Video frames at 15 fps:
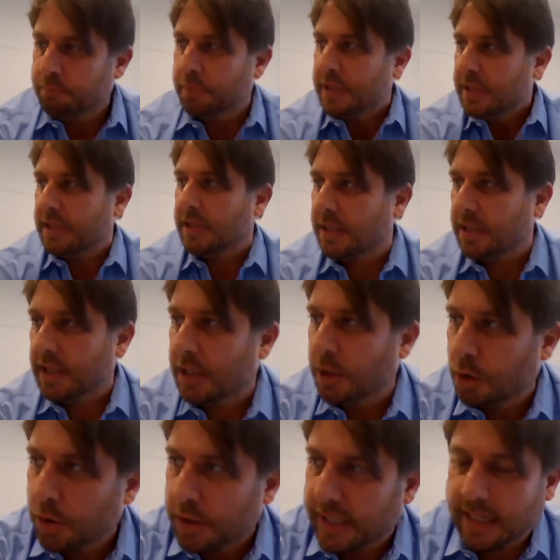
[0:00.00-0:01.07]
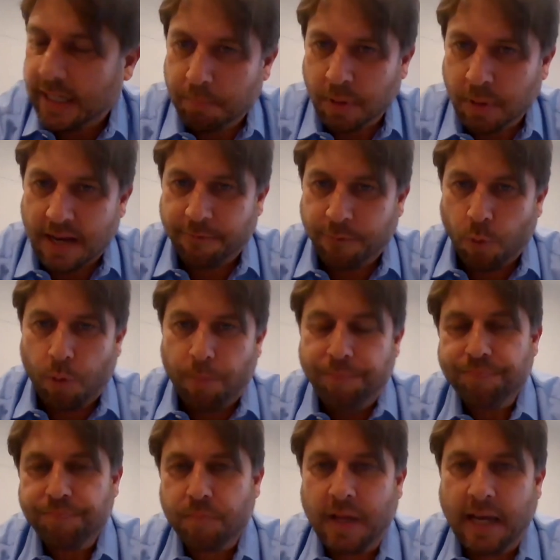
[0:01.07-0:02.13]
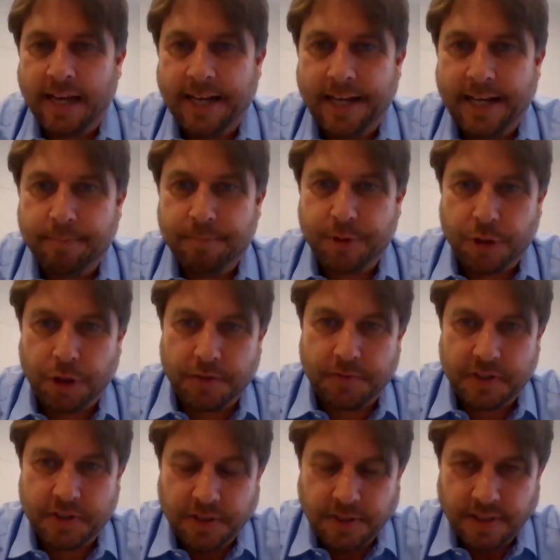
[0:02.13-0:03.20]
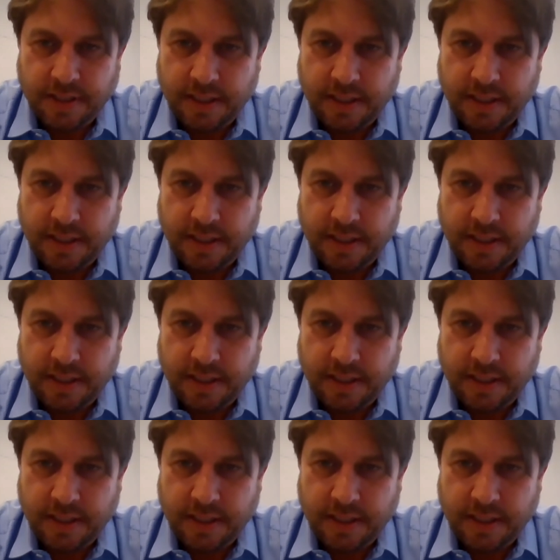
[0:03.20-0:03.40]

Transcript: businesses that are looking at platform services.